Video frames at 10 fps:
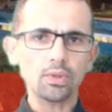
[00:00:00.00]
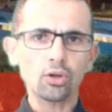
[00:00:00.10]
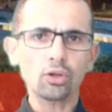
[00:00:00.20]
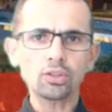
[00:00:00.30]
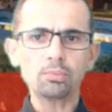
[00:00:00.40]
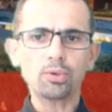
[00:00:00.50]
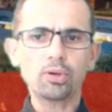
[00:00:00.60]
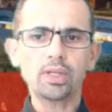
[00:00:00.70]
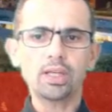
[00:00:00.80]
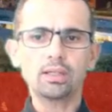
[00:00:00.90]

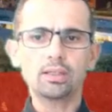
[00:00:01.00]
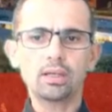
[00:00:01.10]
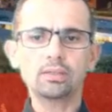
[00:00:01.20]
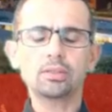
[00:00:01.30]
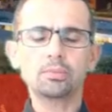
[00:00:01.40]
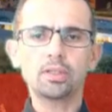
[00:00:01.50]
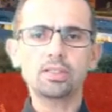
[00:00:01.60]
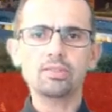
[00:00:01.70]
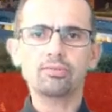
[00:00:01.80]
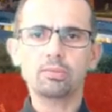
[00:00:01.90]
Contemporary
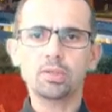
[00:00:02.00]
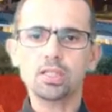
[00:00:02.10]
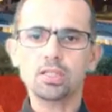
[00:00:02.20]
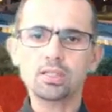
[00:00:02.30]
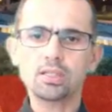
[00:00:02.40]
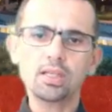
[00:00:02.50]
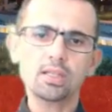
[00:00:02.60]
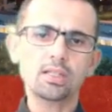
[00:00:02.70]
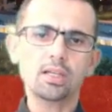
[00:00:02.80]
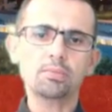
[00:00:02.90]
enterprise information
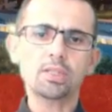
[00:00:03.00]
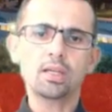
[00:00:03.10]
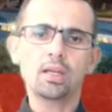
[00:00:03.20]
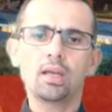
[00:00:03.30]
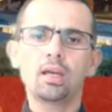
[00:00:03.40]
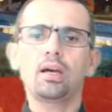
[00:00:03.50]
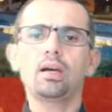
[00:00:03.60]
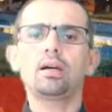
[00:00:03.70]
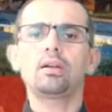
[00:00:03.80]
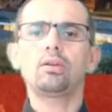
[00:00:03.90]
systems
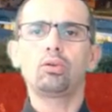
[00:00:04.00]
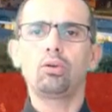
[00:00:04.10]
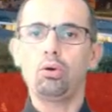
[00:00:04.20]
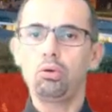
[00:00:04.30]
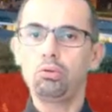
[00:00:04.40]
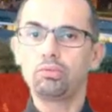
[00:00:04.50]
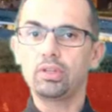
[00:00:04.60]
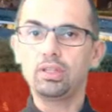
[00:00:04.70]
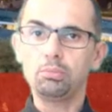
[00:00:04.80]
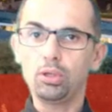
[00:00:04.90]
are
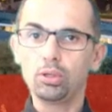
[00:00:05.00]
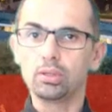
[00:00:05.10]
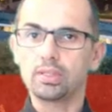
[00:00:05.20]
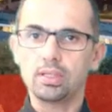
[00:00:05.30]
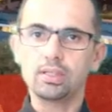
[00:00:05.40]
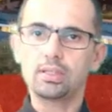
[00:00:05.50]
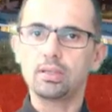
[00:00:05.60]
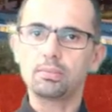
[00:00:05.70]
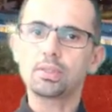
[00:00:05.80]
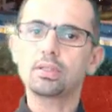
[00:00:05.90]
already built
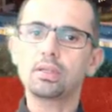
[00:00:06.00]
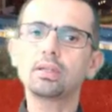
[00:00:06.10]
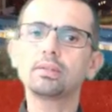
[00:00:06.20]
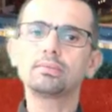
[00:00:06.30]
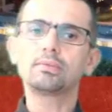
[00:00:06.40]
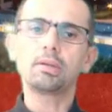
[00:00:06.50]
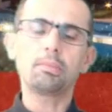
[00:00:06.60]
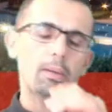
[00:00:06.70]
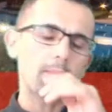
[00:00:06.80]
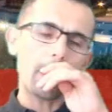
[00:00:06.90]
systems,
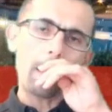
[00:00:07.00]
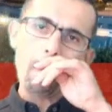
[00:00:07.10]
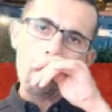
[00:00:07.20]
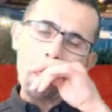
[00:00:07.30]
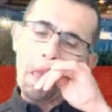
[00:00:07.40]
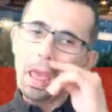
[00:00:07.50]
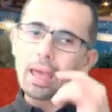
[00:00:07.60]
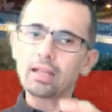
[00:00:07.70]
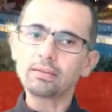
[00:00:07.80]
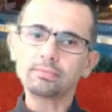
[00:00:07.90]
remember,
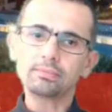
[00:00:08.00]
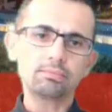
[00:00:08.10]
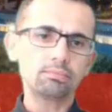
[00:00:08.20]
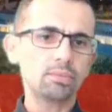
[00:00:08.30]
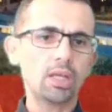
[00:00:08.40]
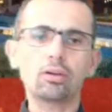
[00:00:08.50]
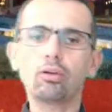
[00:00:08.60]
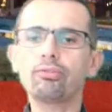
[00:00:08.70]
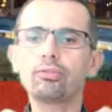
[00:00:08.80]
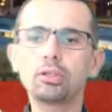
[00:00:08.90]
and they are
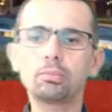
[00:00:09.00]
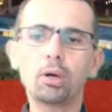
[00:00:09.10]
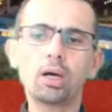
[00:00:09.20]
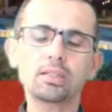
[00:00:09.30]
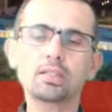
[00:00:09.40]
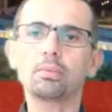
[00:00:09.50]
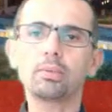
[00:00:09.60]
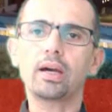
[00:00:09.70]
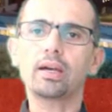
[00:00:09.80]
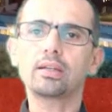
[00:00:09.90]
offered by
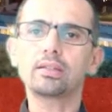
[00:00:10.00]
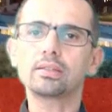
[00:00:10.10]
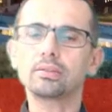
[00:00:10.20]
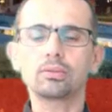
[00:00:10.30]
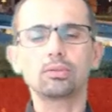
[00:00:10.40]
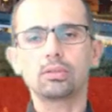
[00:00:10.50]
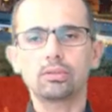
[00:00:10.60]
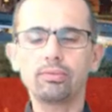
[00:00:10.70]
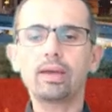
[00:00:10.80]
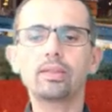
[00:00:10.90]
suppliers,
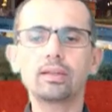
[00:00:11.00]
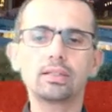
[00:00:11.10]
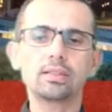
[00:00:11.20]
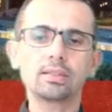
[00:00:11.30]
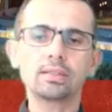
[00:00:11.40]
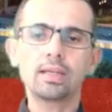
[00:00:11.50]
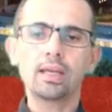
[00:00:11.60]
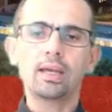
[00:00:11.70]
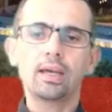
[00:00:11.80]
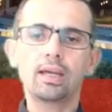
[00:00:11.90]
vendors,
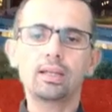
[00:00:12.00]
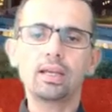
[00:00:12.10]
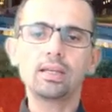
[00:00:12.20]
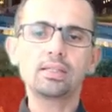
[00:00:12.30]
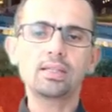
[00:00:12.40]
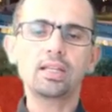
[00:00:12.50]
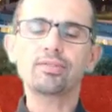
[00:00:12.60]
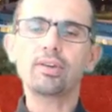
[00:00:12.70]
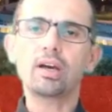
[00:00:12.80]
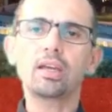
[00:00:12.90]
and they
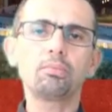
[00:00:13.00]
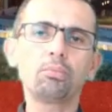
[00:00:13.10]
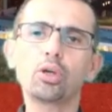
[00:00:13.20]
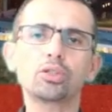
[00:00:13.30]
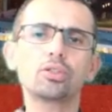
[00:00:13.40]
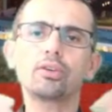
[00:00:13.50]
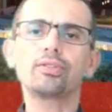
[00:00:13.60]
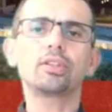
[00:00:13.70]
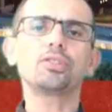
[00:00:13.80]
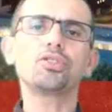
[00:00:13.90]
satisfy most of
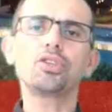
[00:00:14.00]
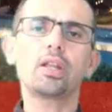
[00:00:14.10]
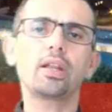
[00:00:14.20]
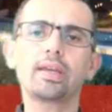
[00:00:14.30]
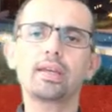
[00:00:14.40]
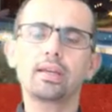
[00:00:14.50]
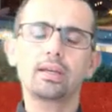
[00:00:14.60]
the generic